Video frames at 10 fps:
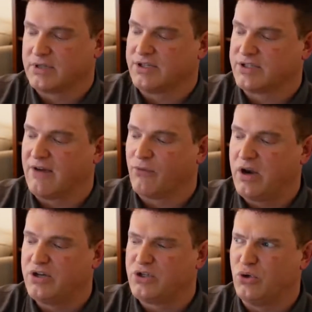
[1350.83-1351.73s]
because I've
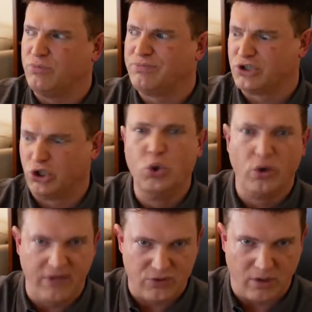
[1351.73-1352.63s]
run into
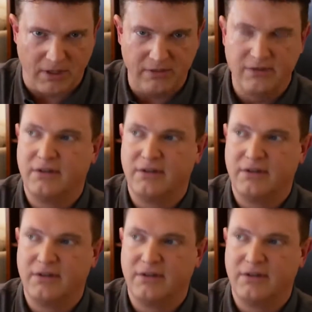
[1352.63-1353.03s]
2 of these women.